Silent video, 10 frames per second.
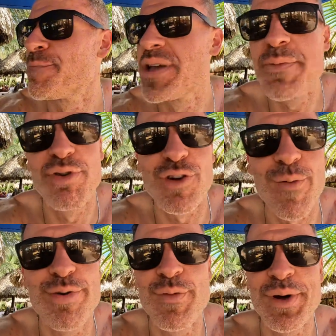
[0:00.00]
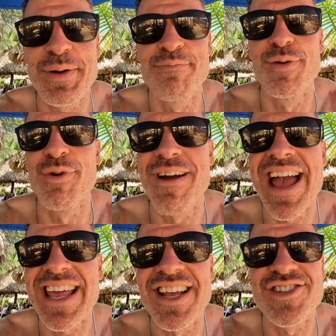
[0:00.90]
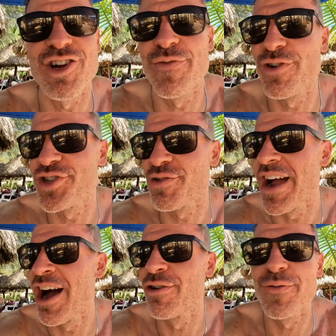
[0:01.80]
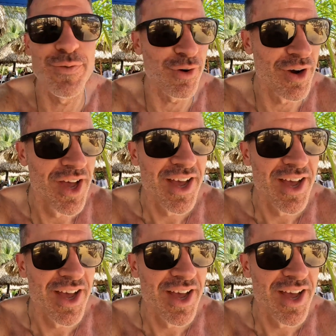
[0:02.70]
People are boomeranging servers around for